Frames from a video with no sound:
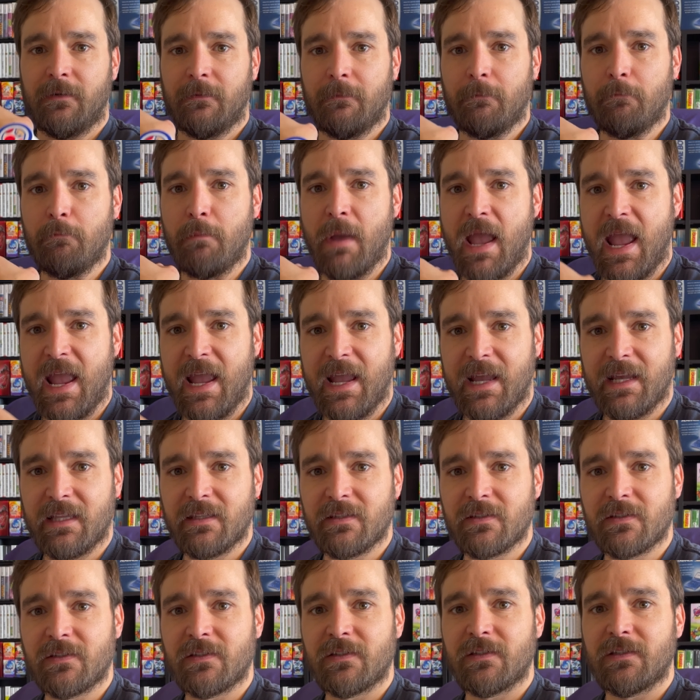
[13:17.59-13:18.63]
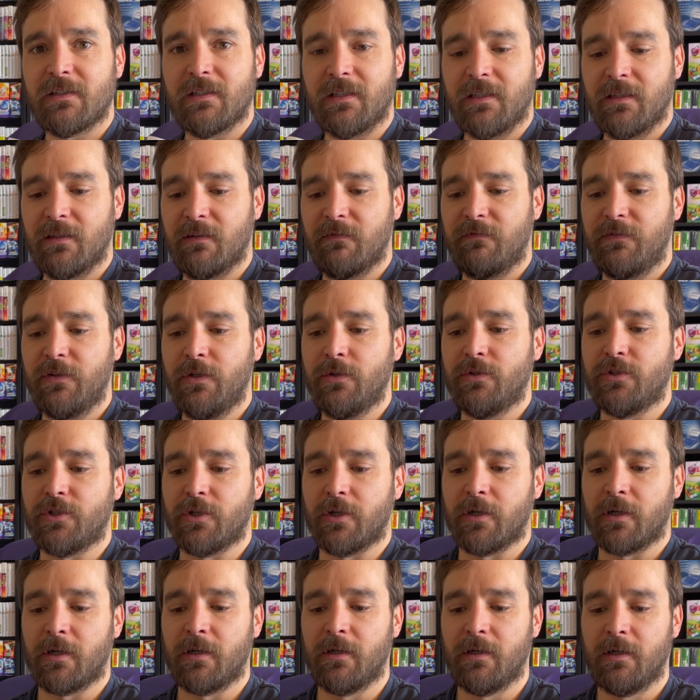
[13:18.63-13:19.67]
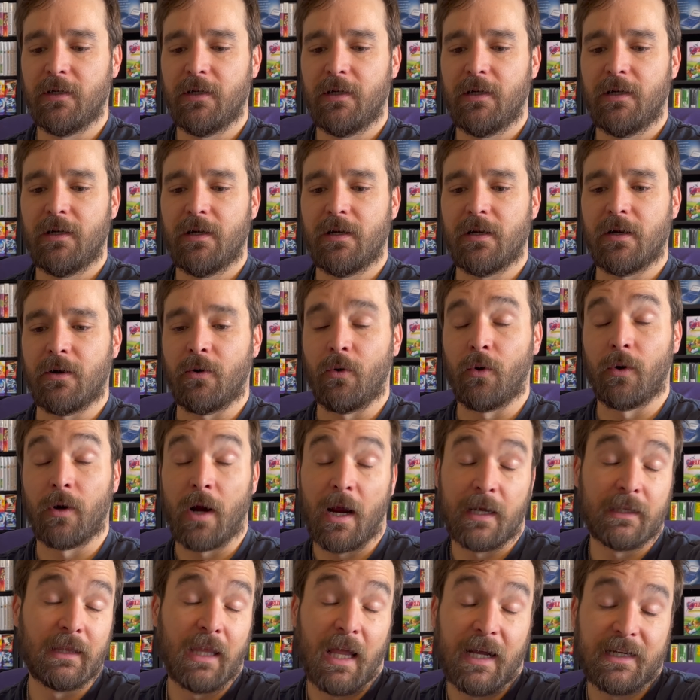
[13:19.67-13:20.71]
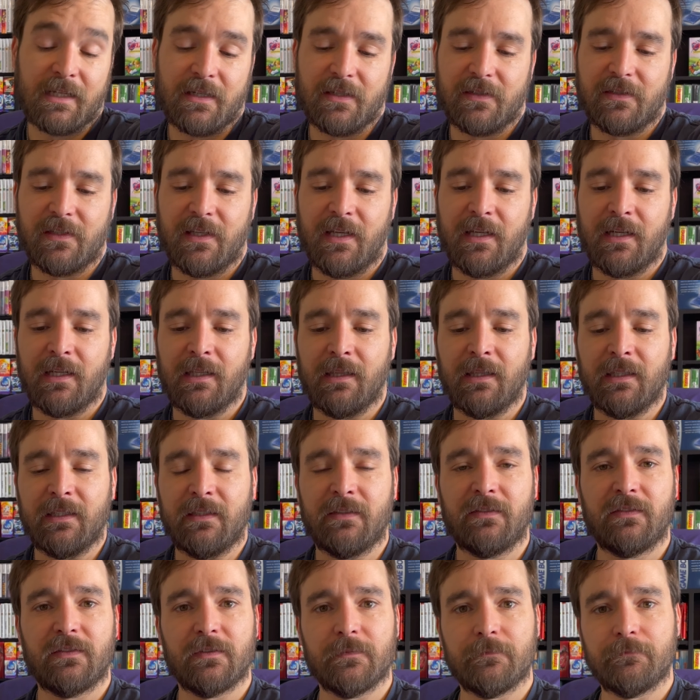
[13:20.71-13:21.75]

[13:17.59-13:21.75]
bands in the future, or I'd like to see it at least.